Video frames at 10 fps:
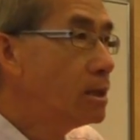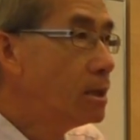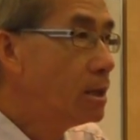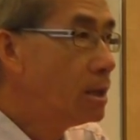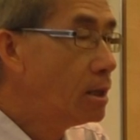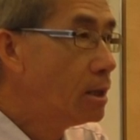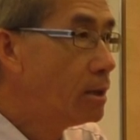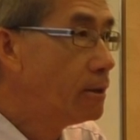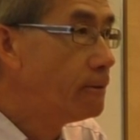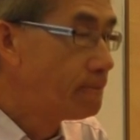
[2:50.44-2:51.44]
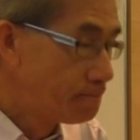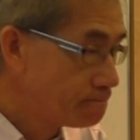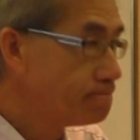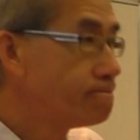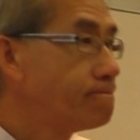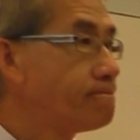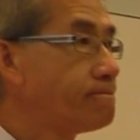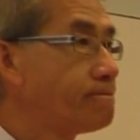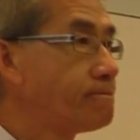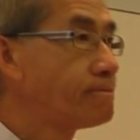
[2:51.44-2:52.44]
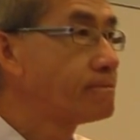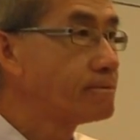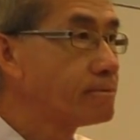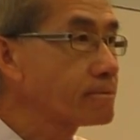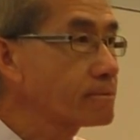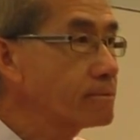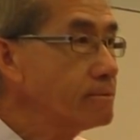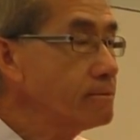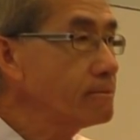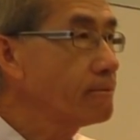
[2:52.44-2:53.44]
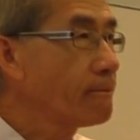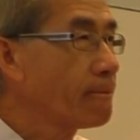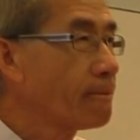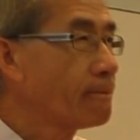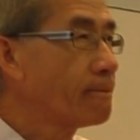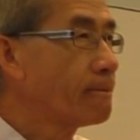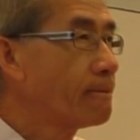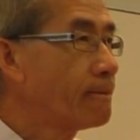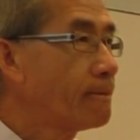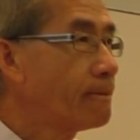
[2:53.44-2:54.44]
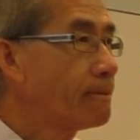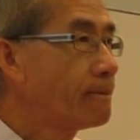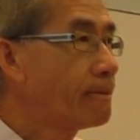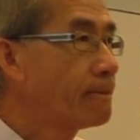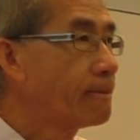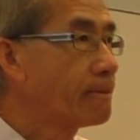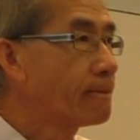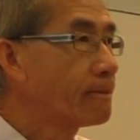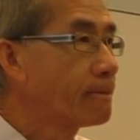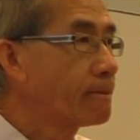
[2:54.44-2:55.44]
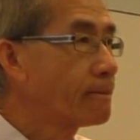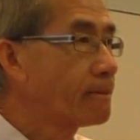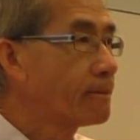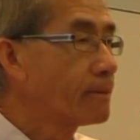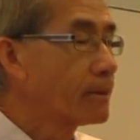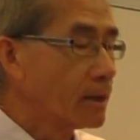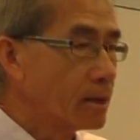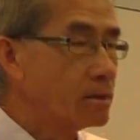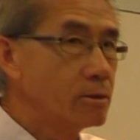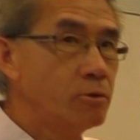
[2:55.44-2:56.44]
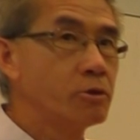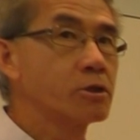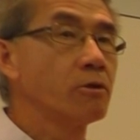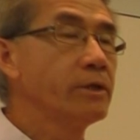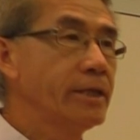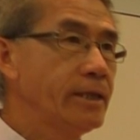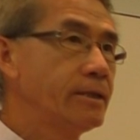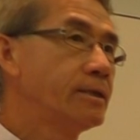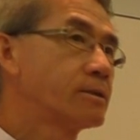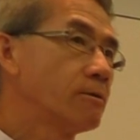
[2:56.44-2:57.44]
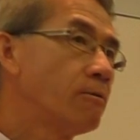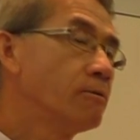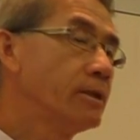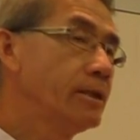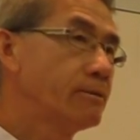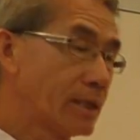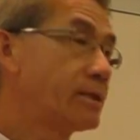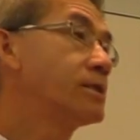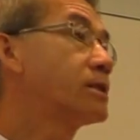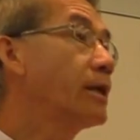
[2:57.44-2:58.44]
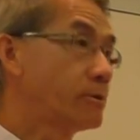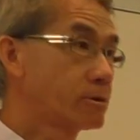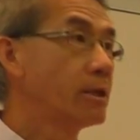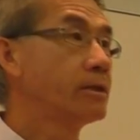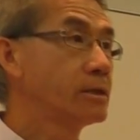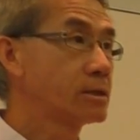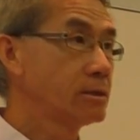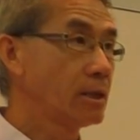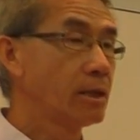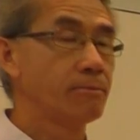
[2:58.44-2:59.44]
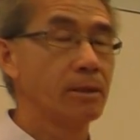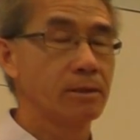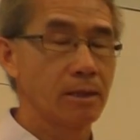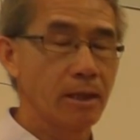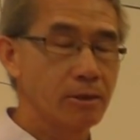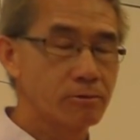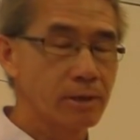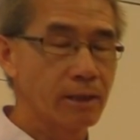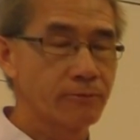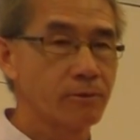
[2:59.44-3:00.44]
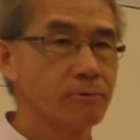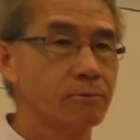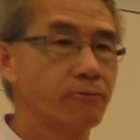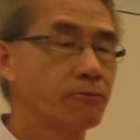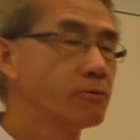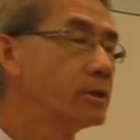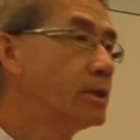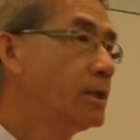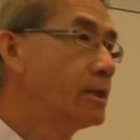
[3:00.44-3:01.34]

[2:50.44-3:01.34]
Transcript: these problems, uh, will state in the problem statement what terms we can neglect in the function? Usually, this only, at this stage, at this at entry level fluid